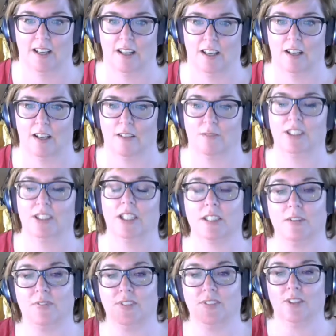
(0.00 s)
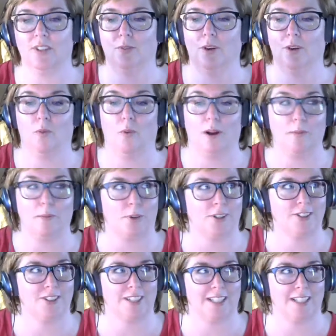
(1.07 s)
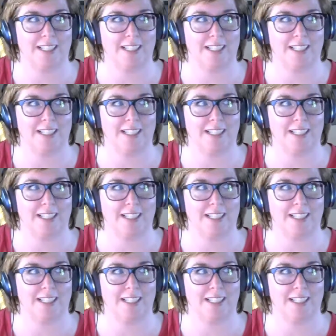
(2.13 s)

With just a few, one person that